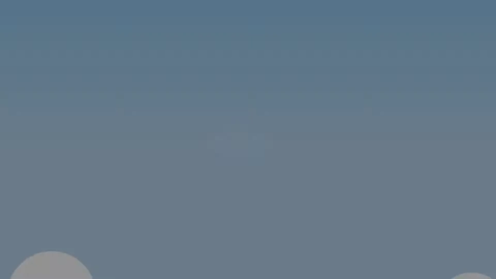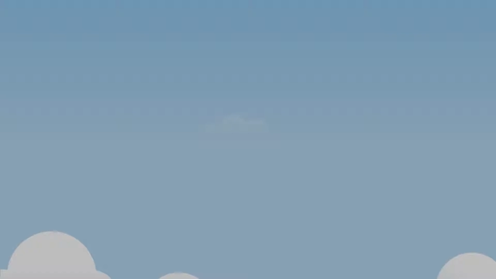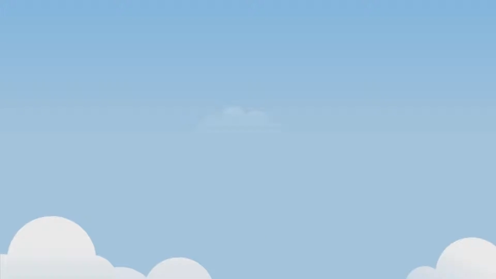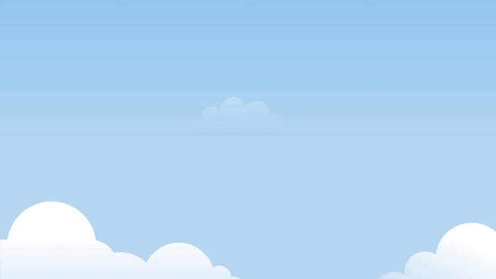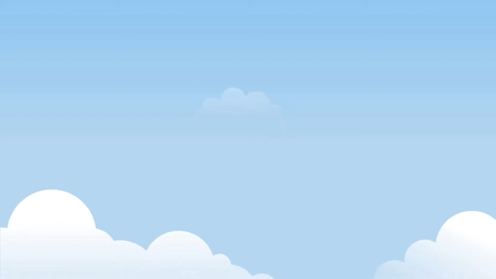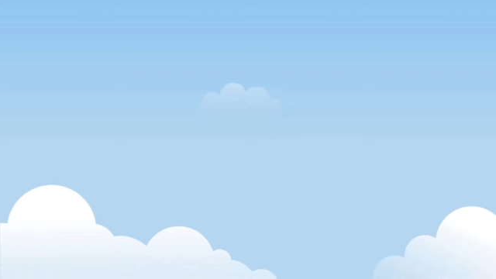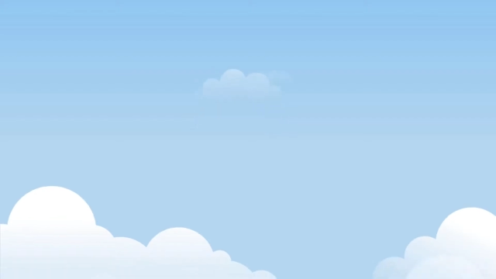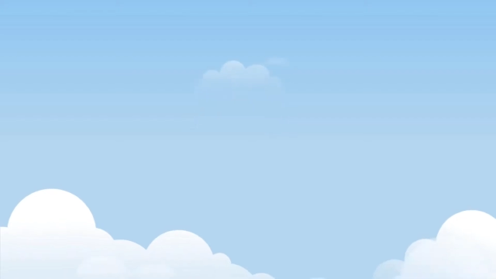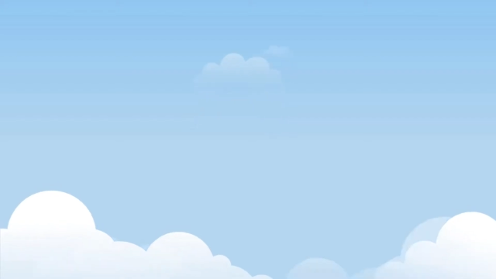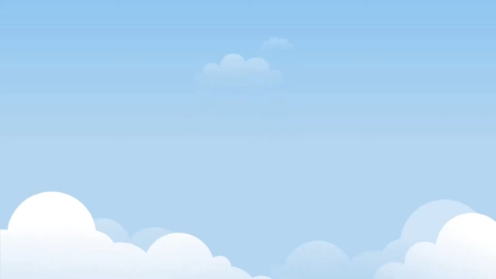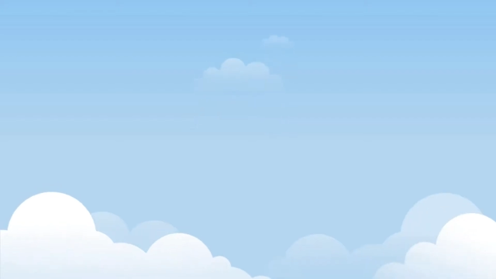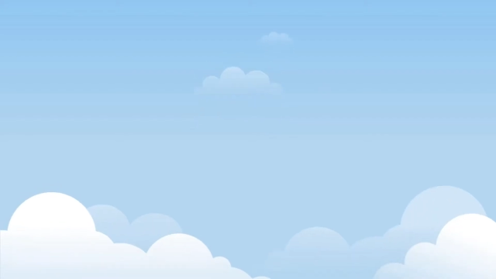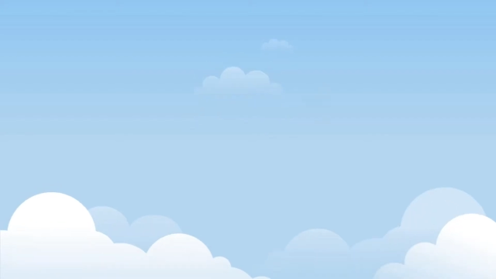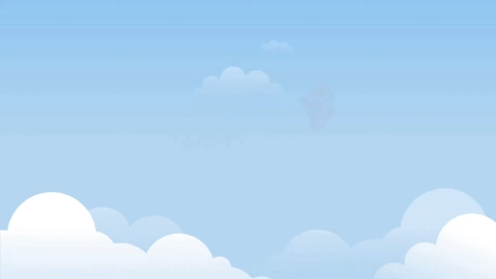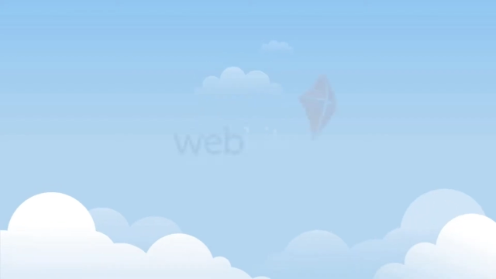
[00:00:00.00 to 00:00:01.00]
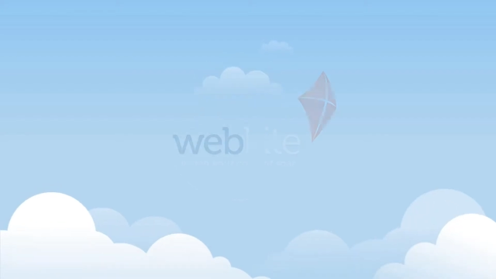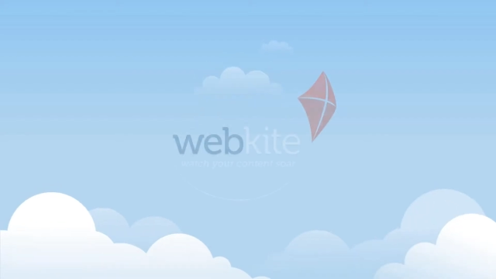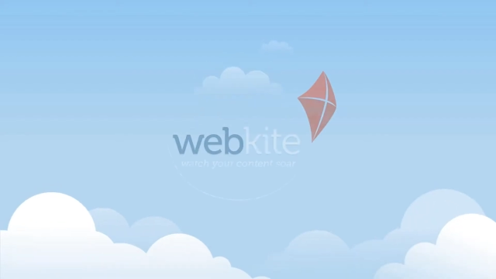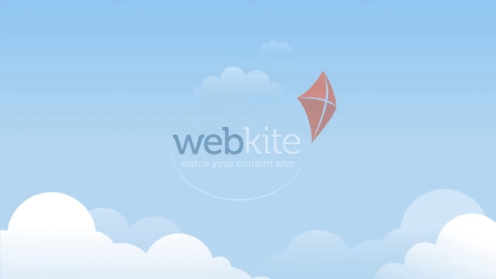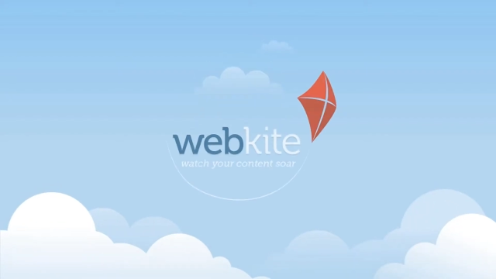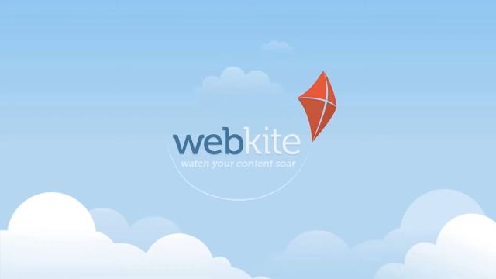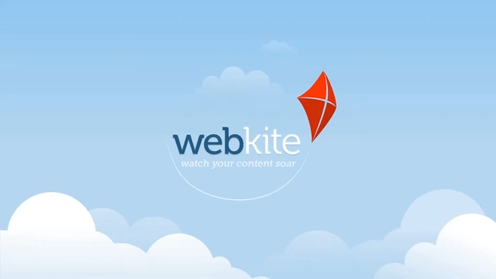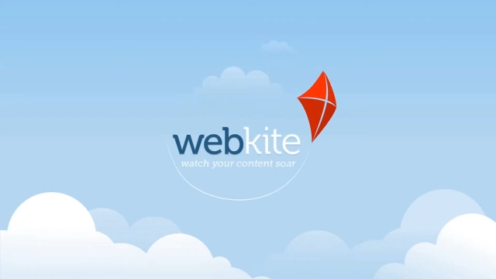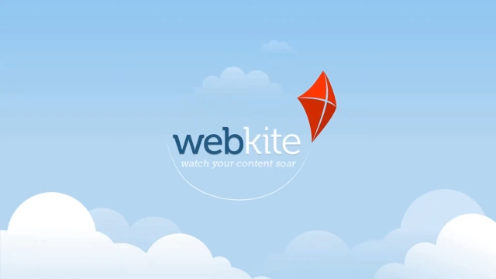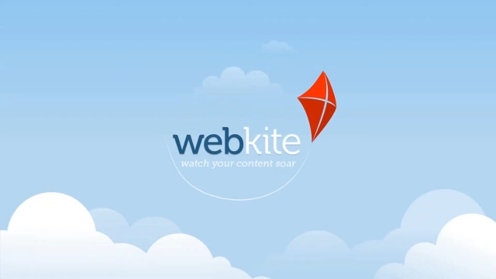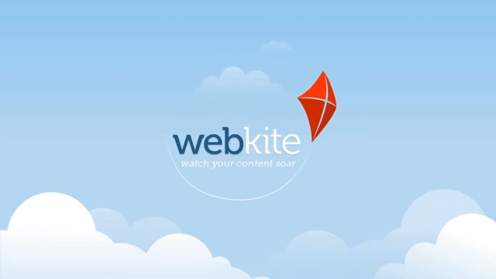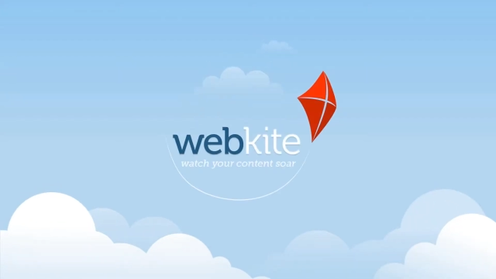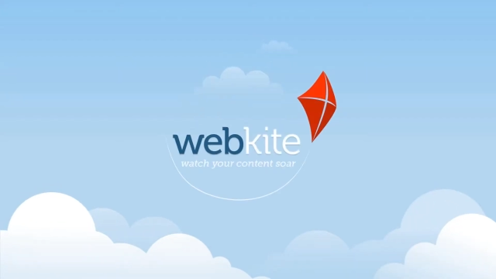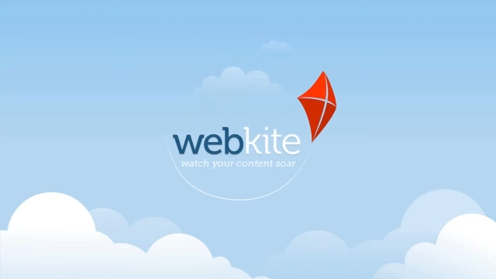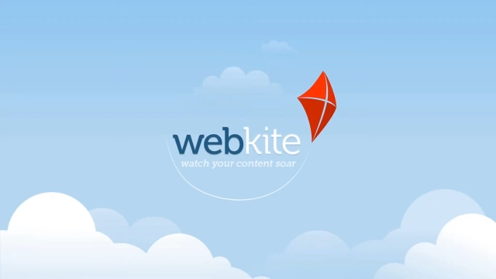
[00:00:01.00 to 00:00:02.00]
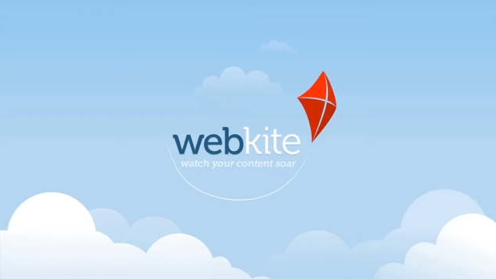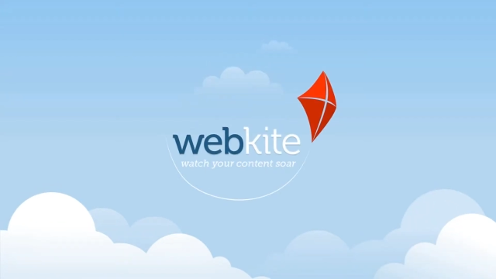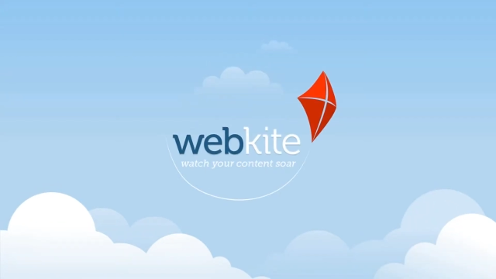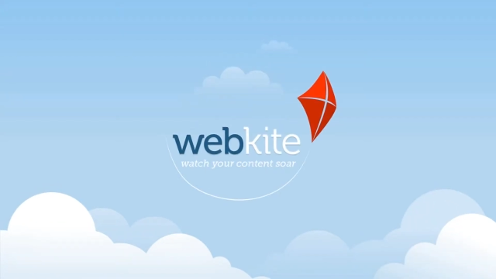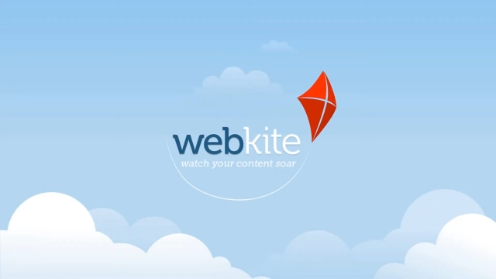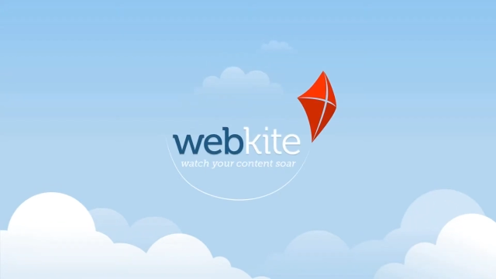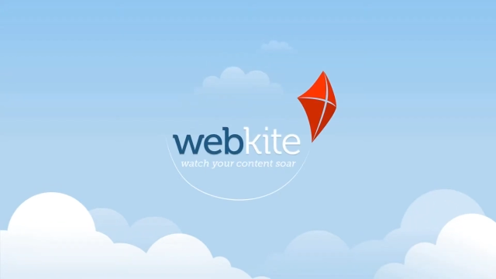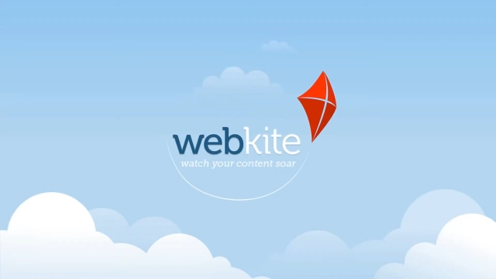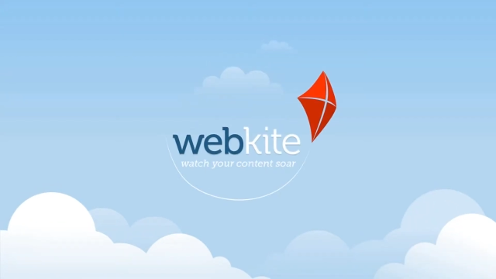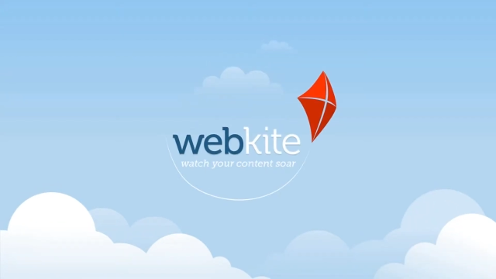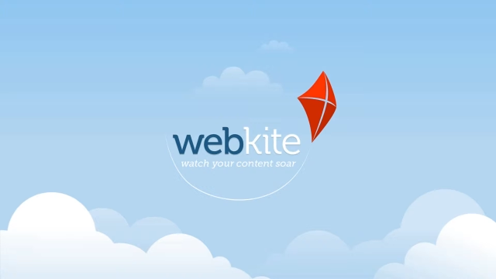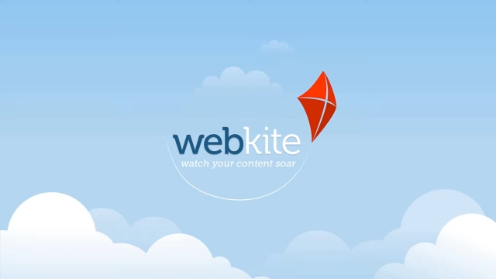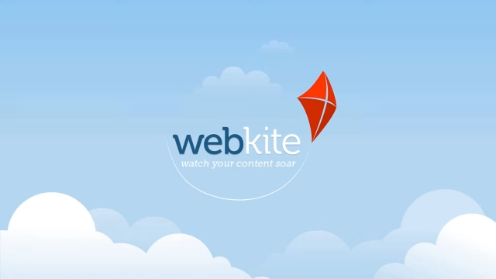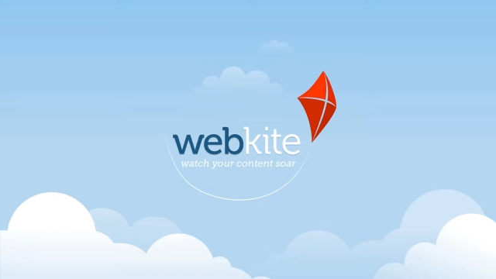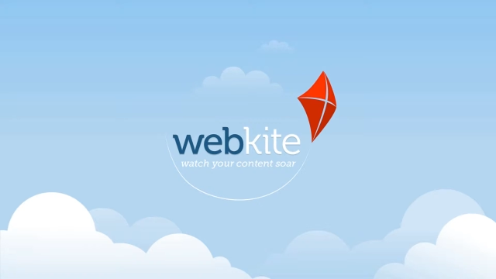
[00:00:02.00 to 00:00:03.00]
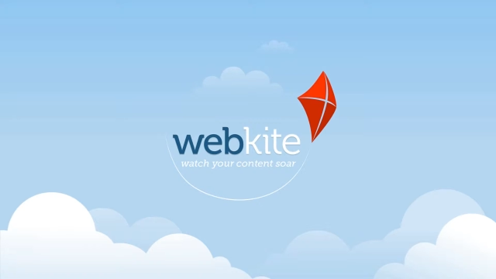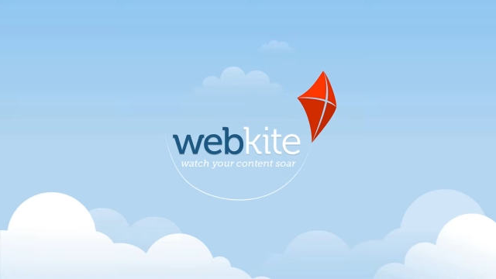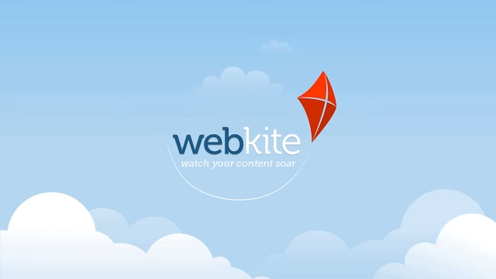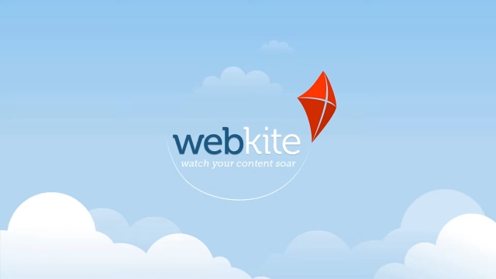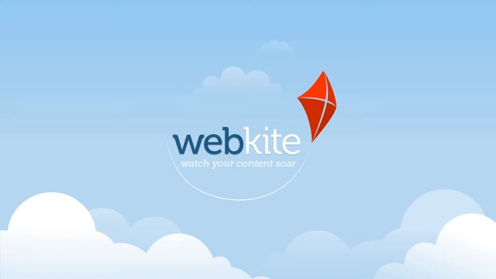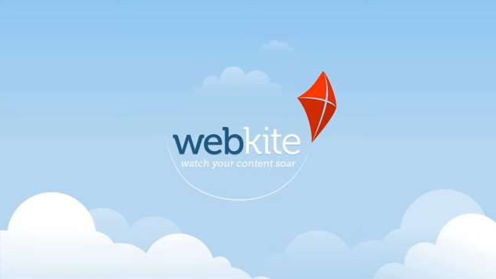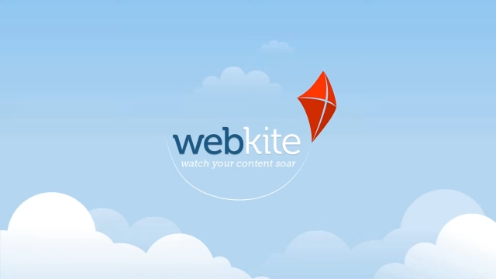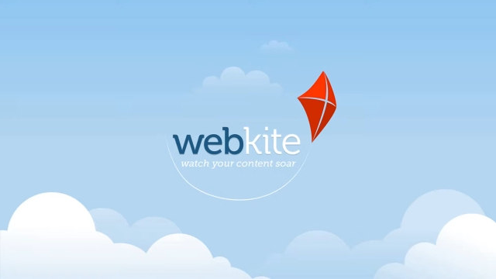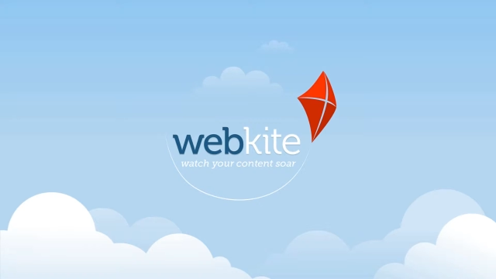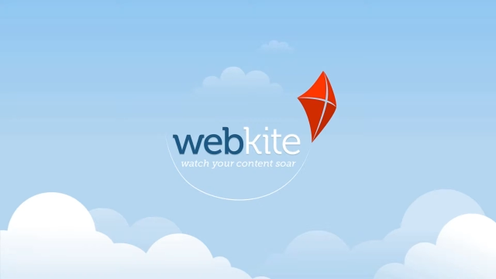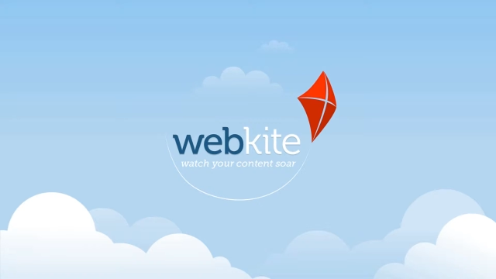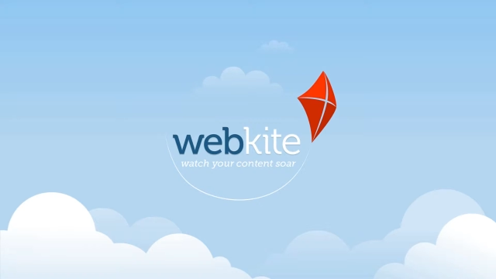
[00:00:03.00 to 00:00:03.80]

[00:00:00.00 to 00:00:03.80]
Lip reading: [unreadable: no face in view]